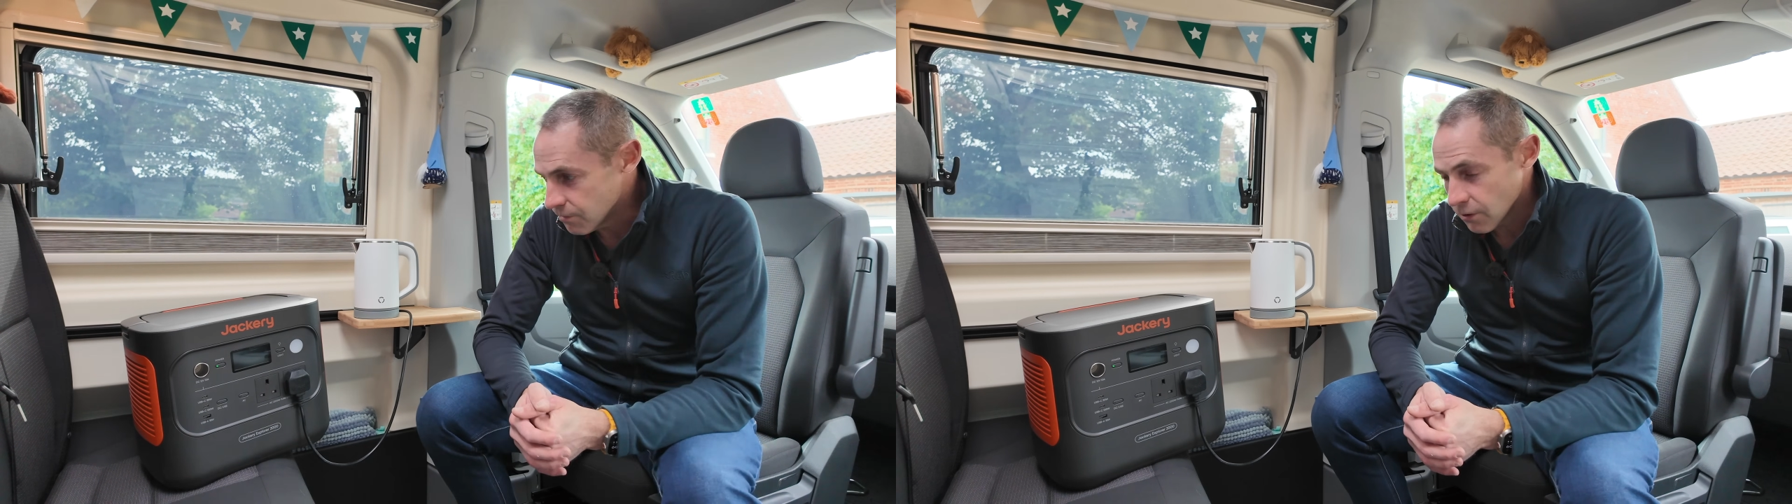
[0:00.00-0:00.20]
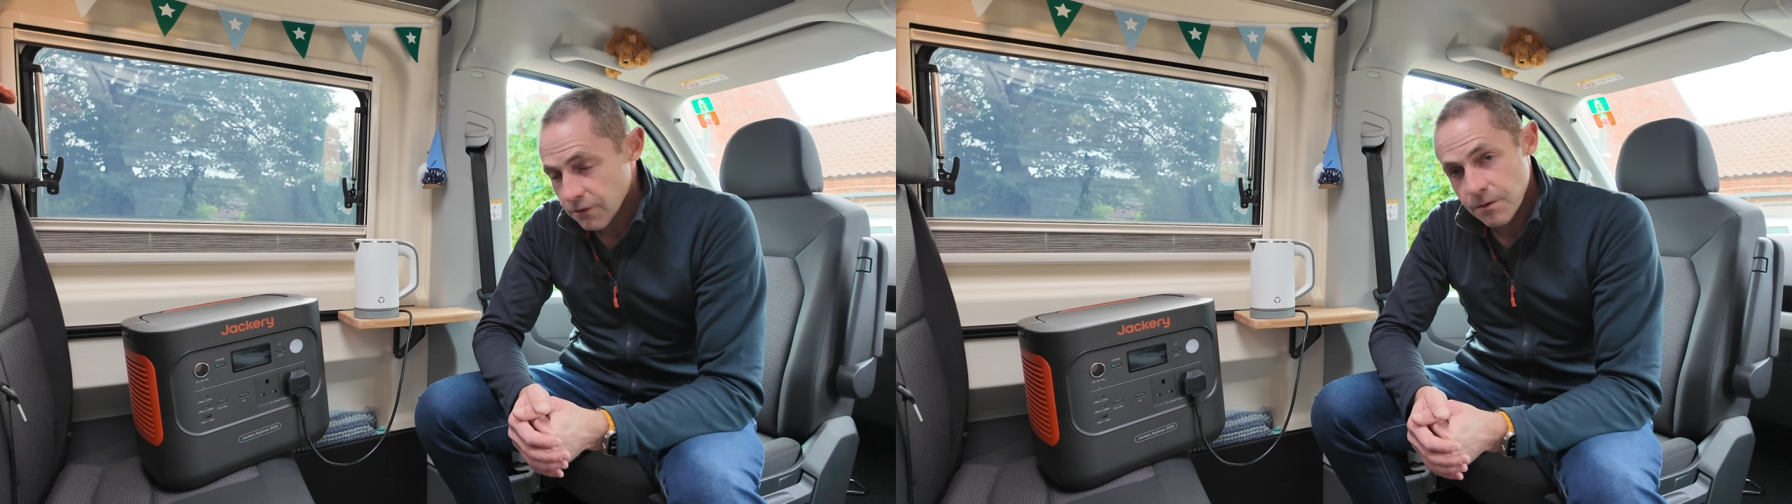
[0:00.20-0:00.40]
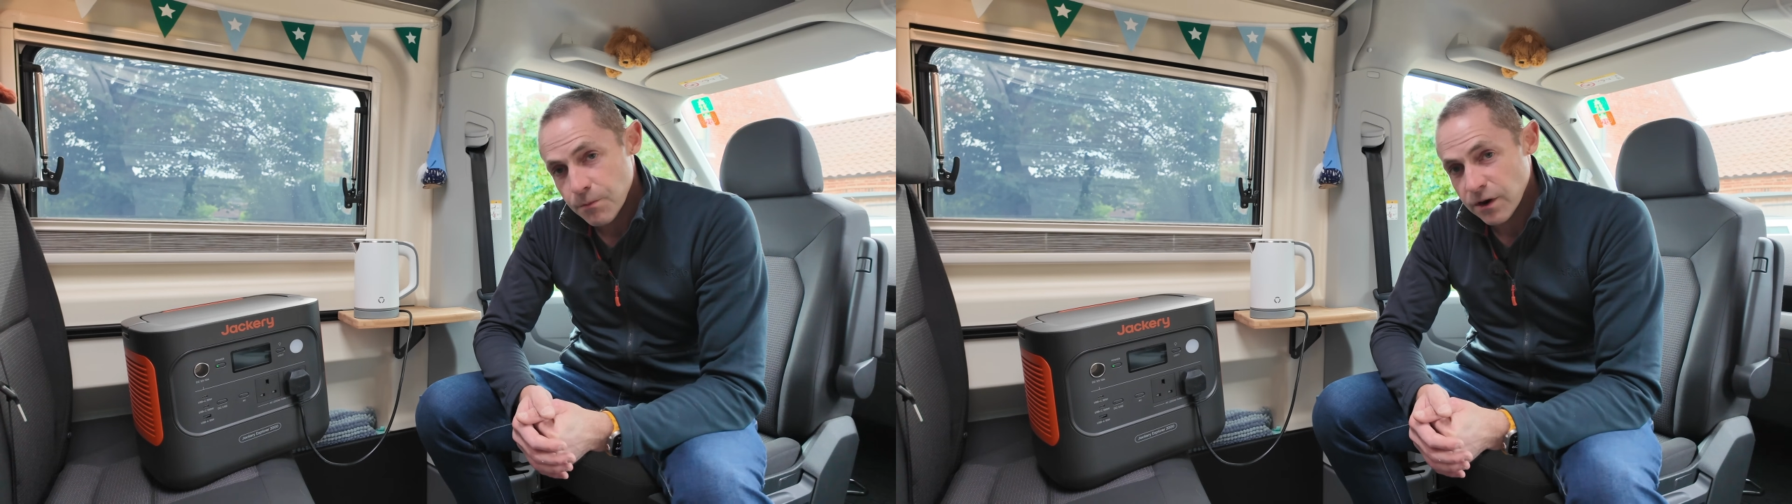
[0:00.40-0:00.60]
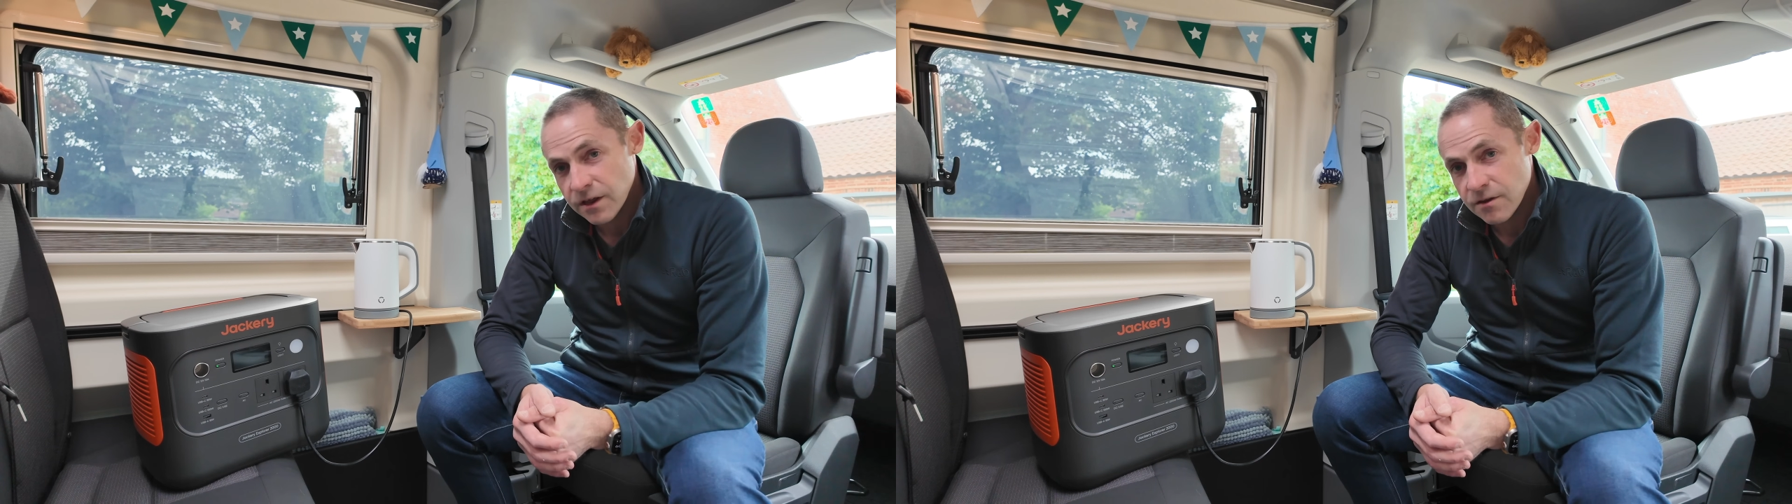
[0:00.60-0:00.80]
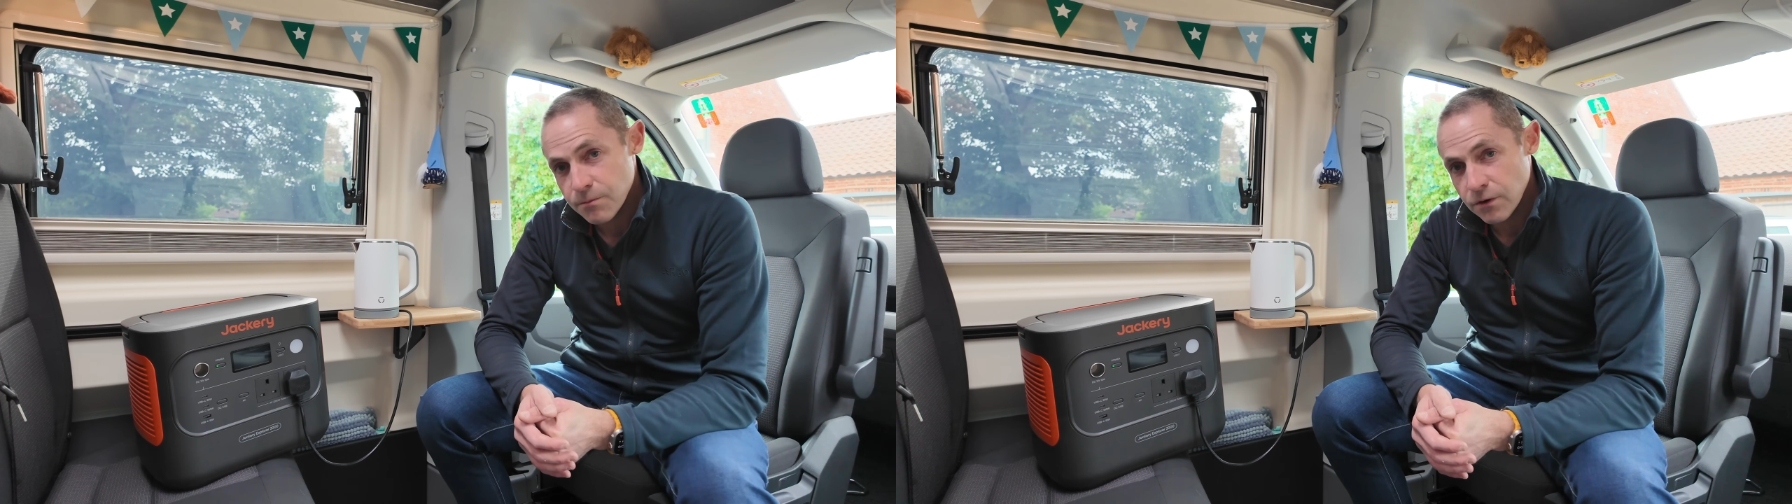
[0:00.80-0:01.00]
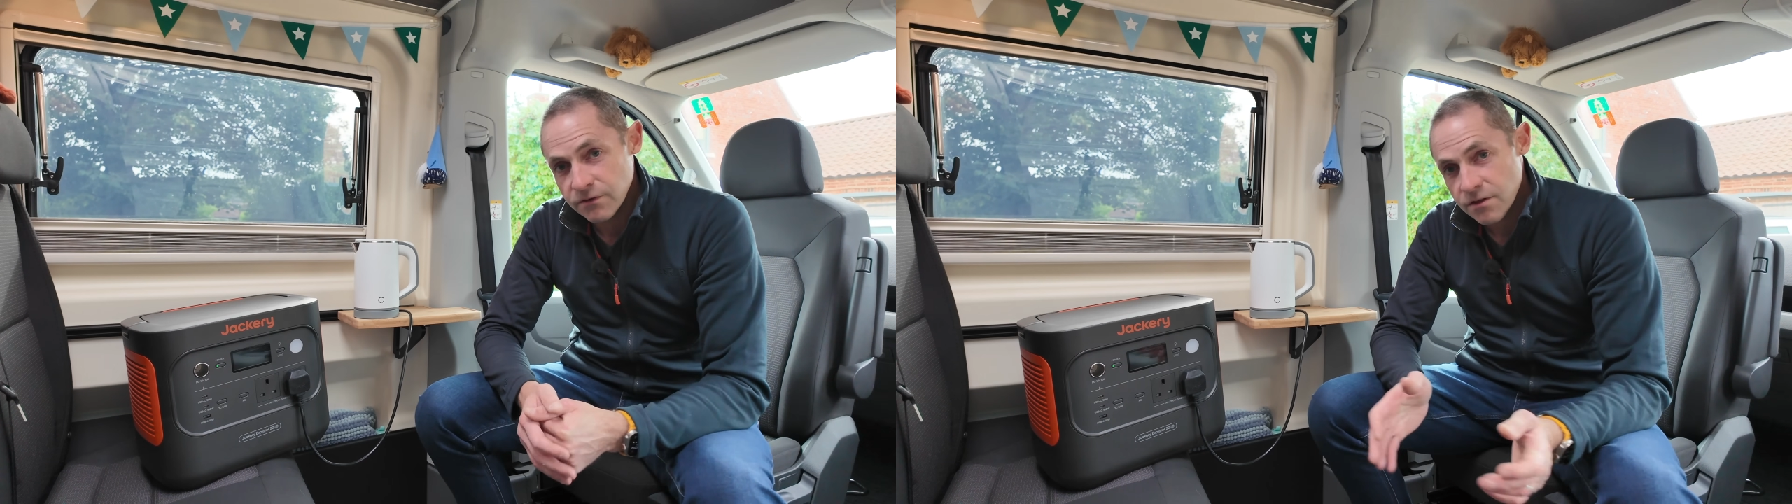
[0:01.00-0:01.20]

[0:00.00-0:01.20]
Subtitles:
so if you put it in the boot,